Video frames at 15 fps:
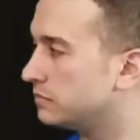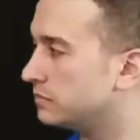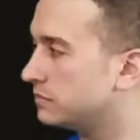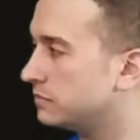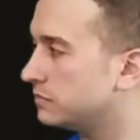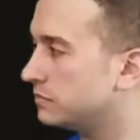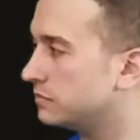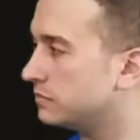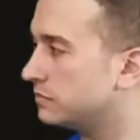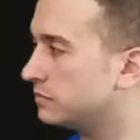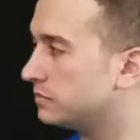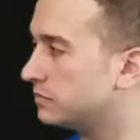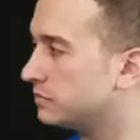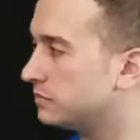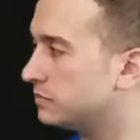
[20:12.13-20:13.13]

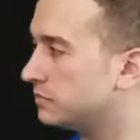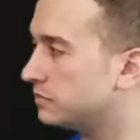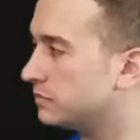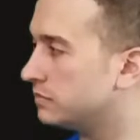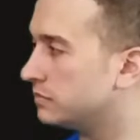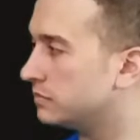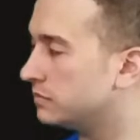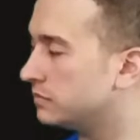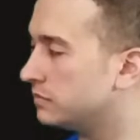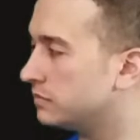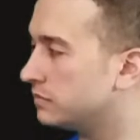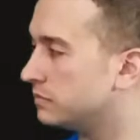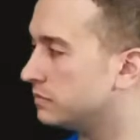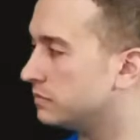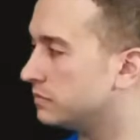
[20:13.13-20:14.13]

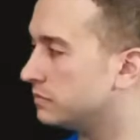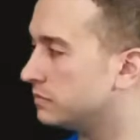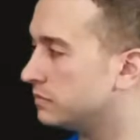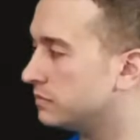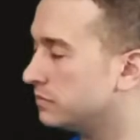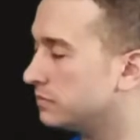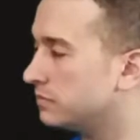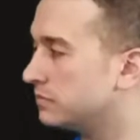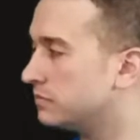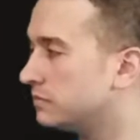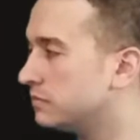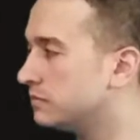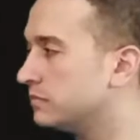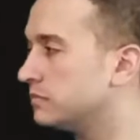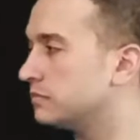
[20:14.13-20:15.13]

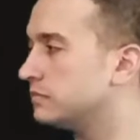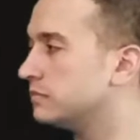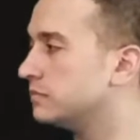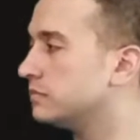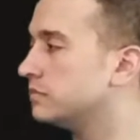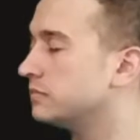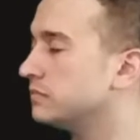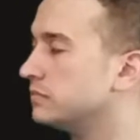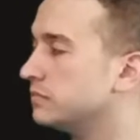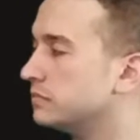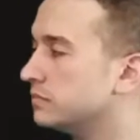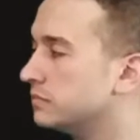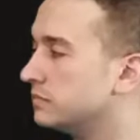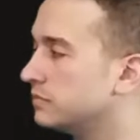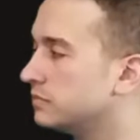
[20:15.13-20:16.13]

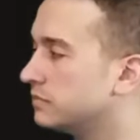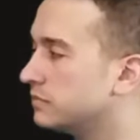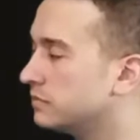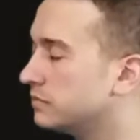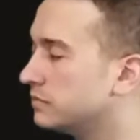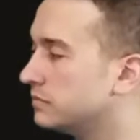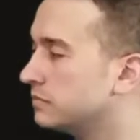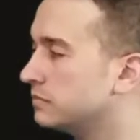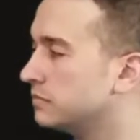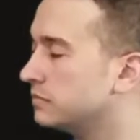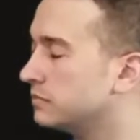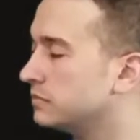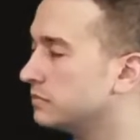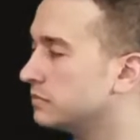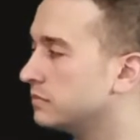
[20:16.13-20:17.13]

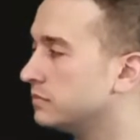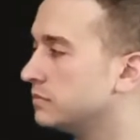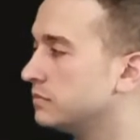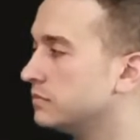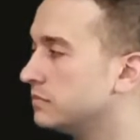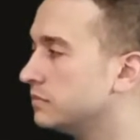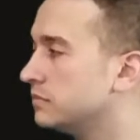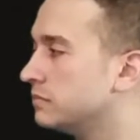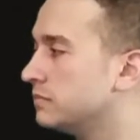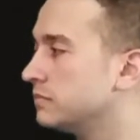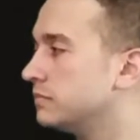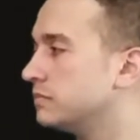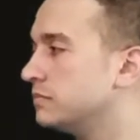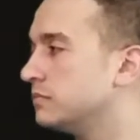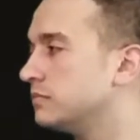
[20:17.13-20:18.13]

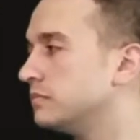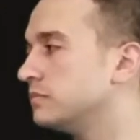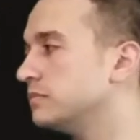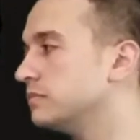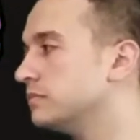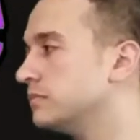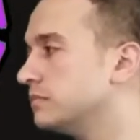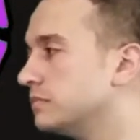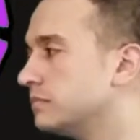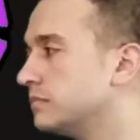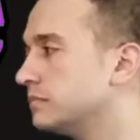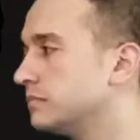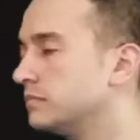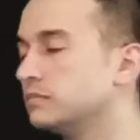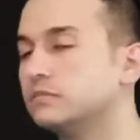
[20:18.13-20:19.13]

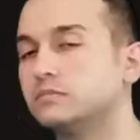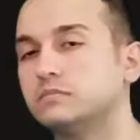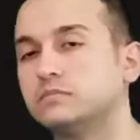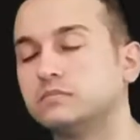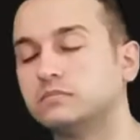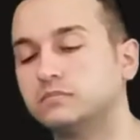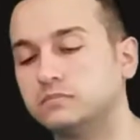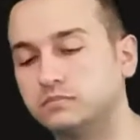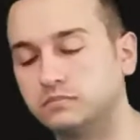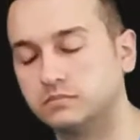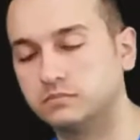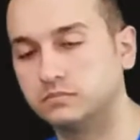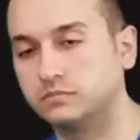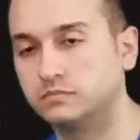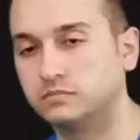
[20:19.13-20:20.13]
No words are spoken by the person on screen.